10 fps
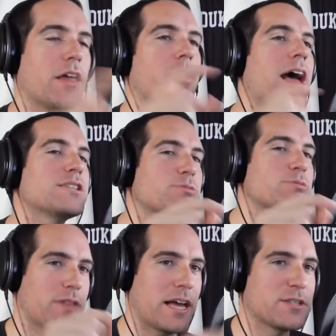that's
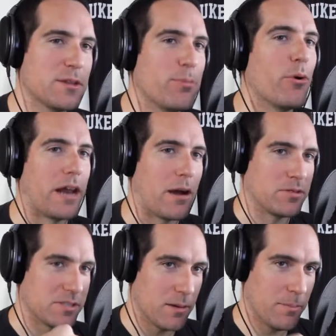the point I
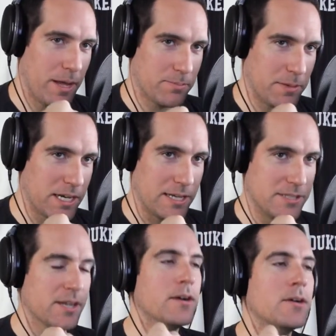was going to make,
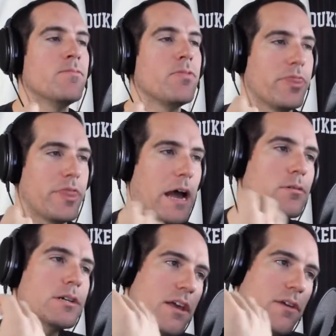because that
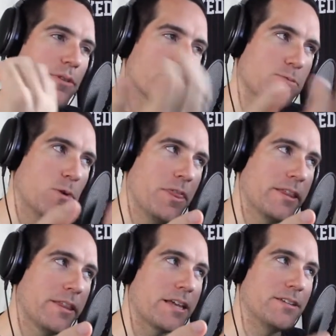was, if there was one
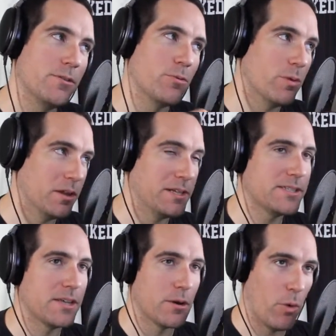thing that didn't really
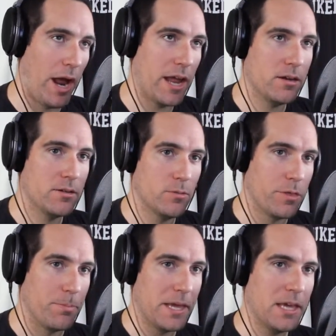sit right
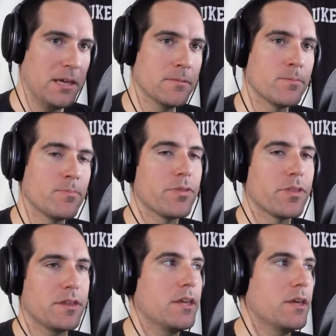with me
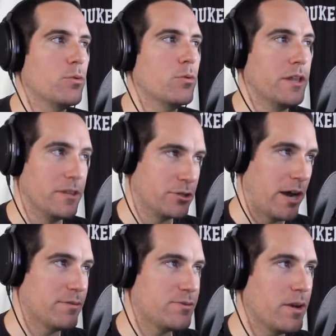in the
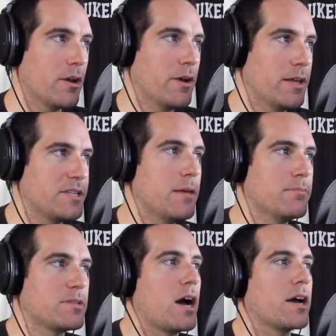Travis video, is him
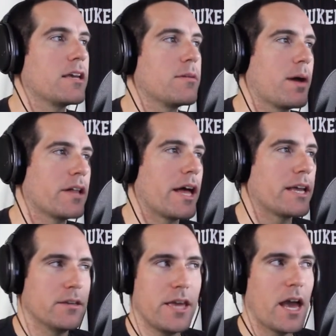talking about
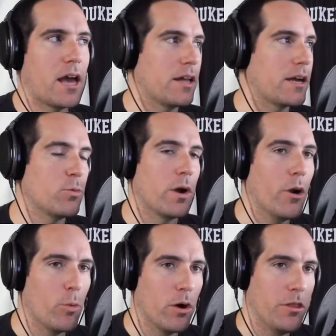like,
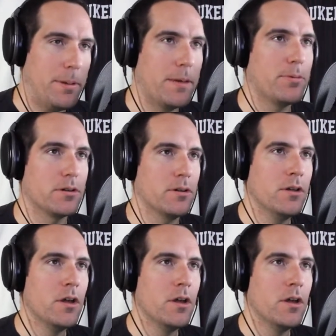where were the people